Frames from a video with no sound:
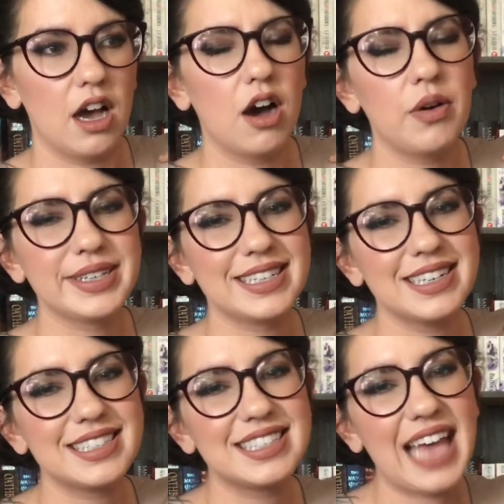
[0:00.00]
oh, isn't
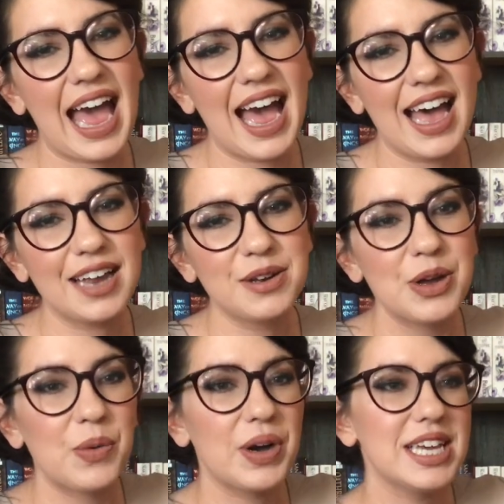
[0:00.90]
it sad?
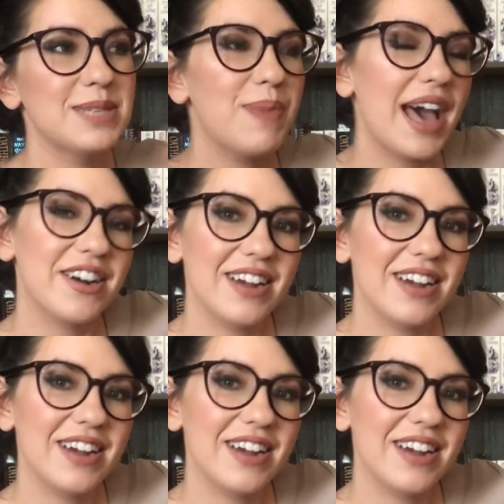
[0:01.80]
Well, he's better